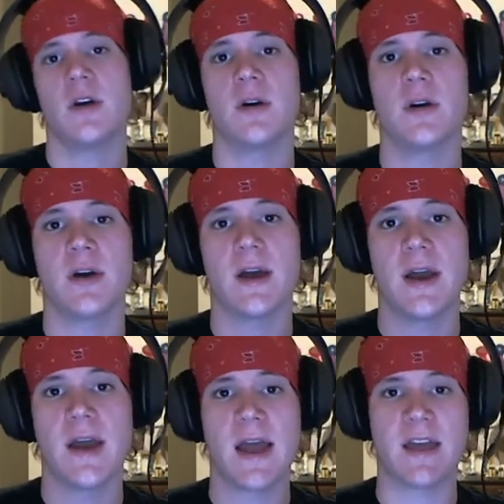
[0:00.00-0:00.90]

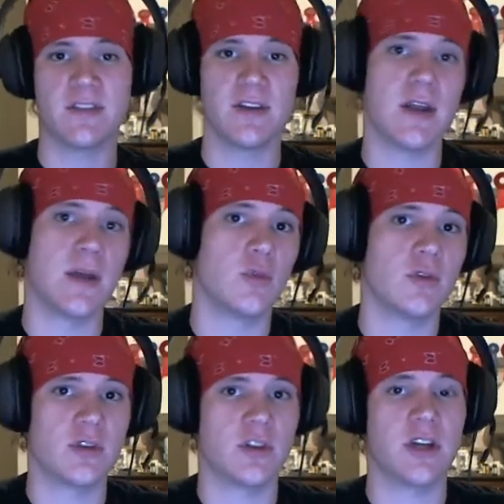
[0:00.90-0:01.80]
As the name
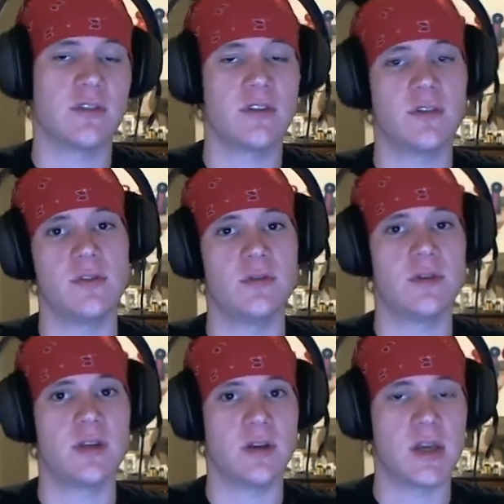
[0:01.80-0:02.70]
would suggest, if you
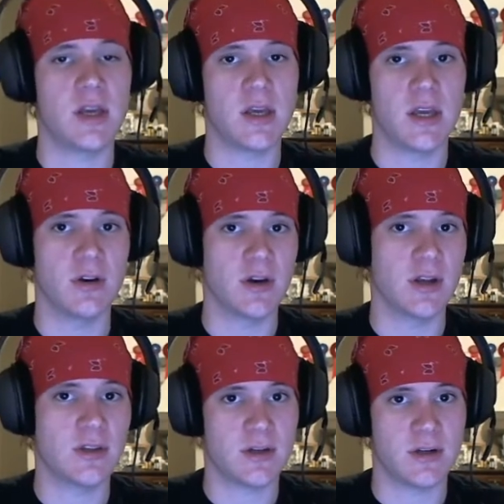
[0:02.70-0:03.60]
didn't hear
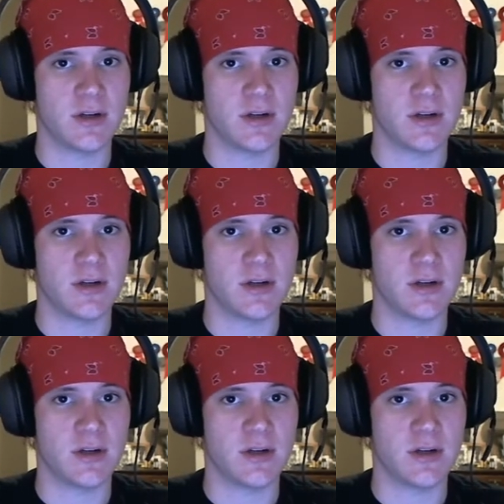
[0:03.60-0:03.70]
it,